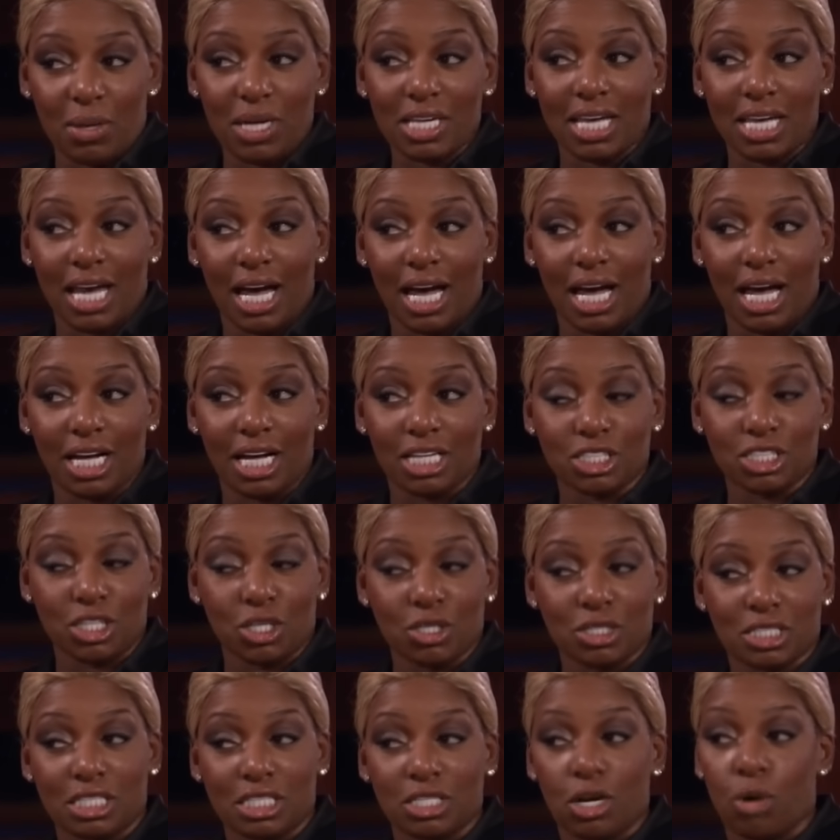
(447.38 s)
I'm very
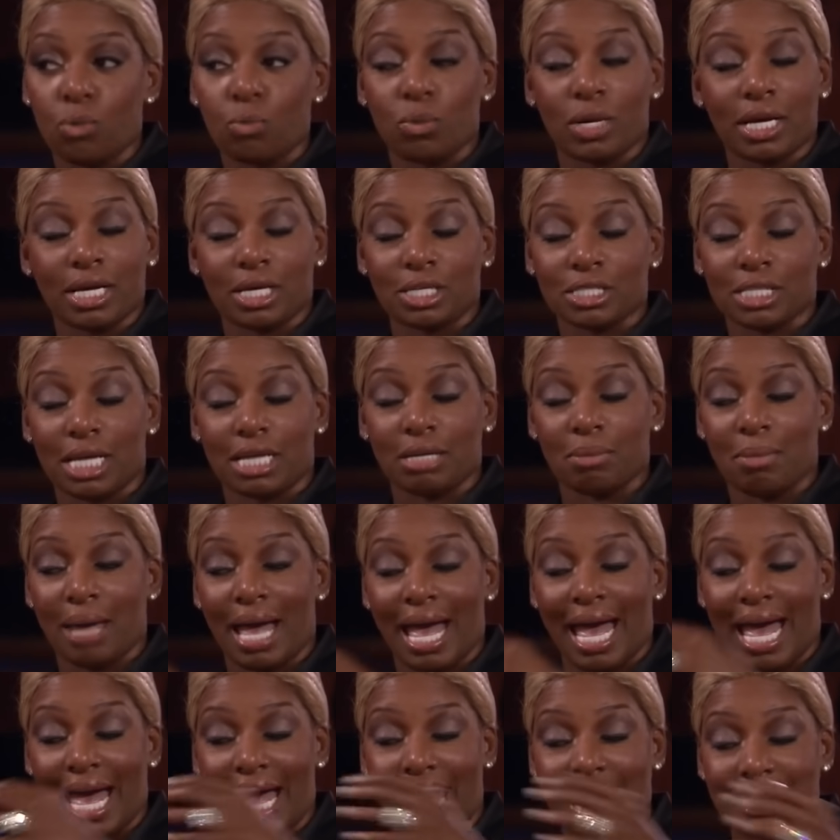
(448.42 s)
young. You don't see no wrinkles
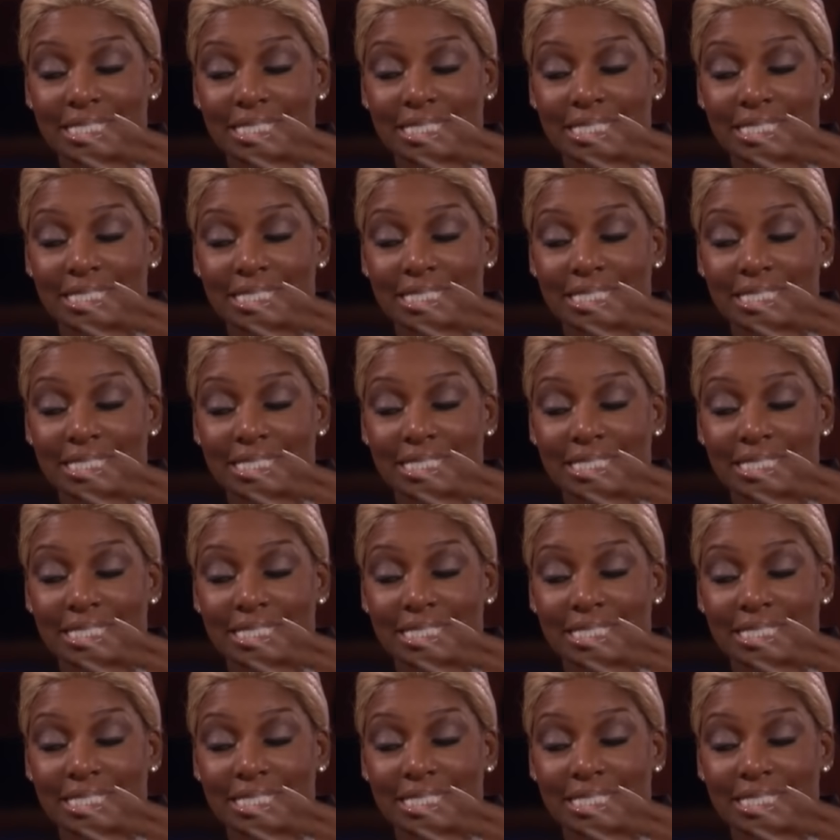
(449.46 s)
under my